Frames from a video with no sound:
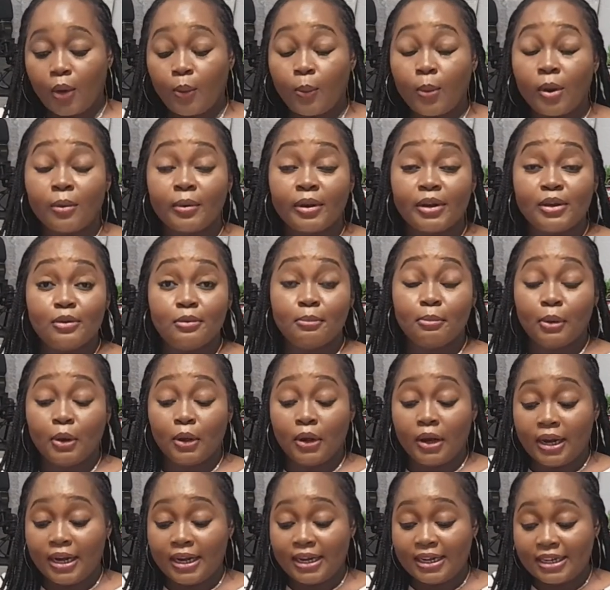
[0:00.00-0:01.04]
Where were you
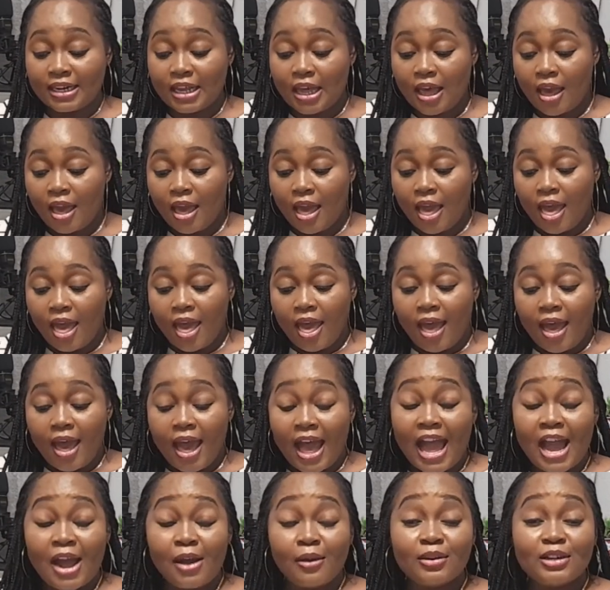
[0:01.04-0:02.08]
born?
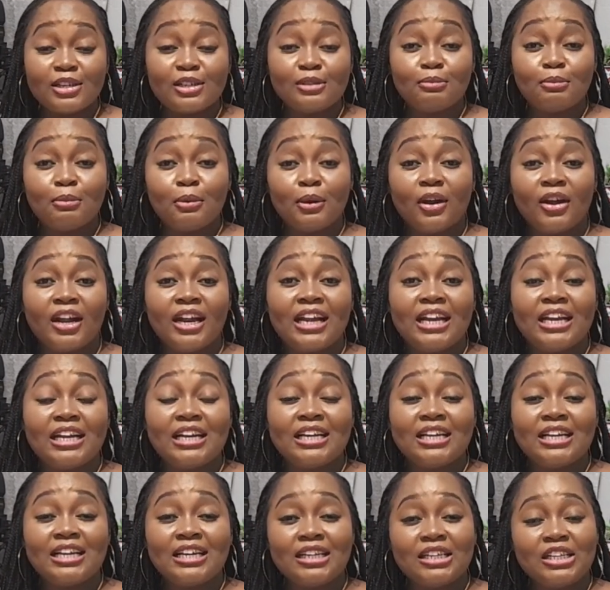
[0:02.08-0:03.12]
I was
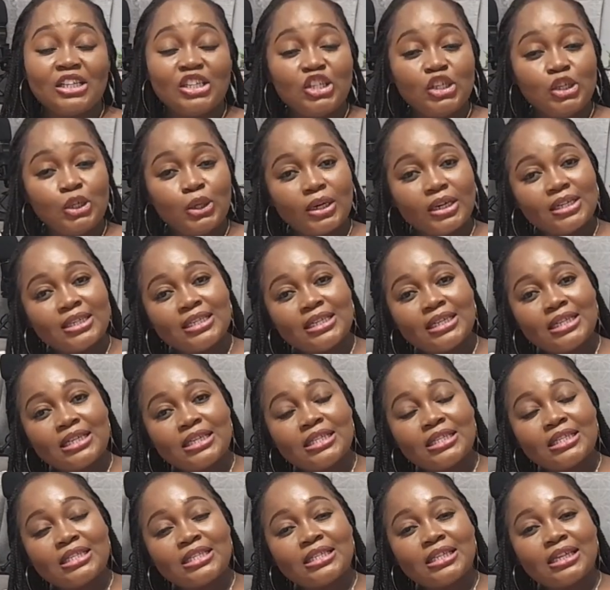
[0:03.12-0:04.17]
born in
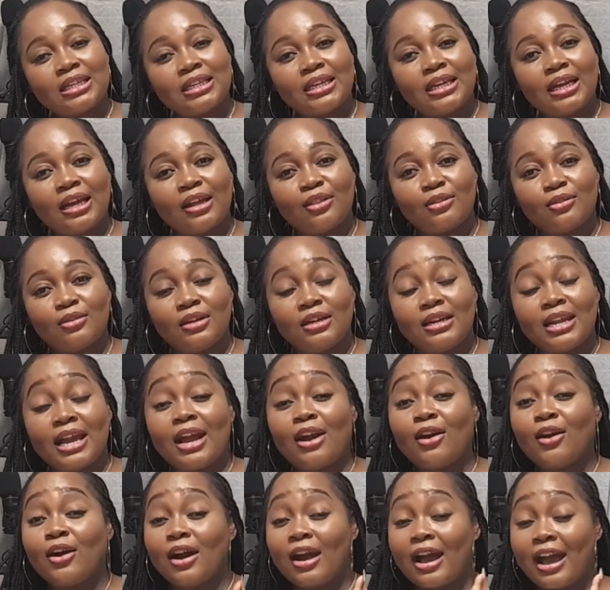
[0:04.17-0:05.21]
Yorktown, St. Catherine.
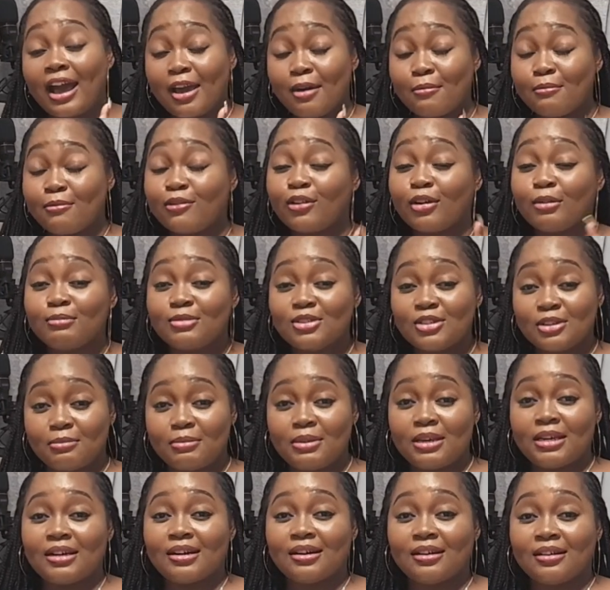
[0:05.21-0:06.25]
I am from
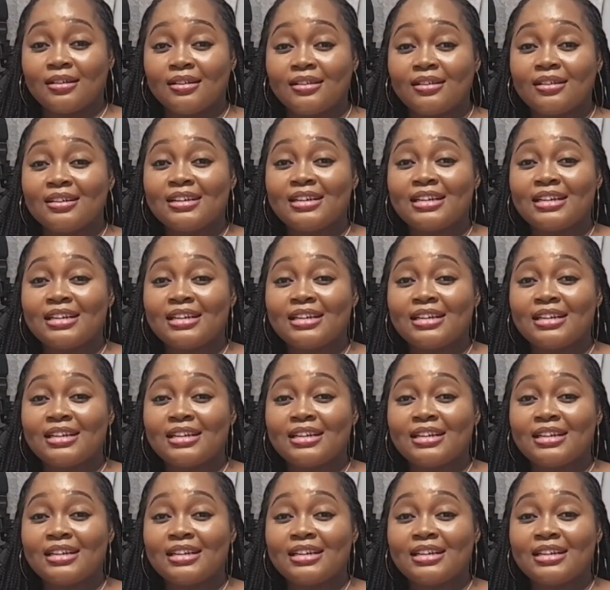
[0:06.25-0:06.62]
Jamaica.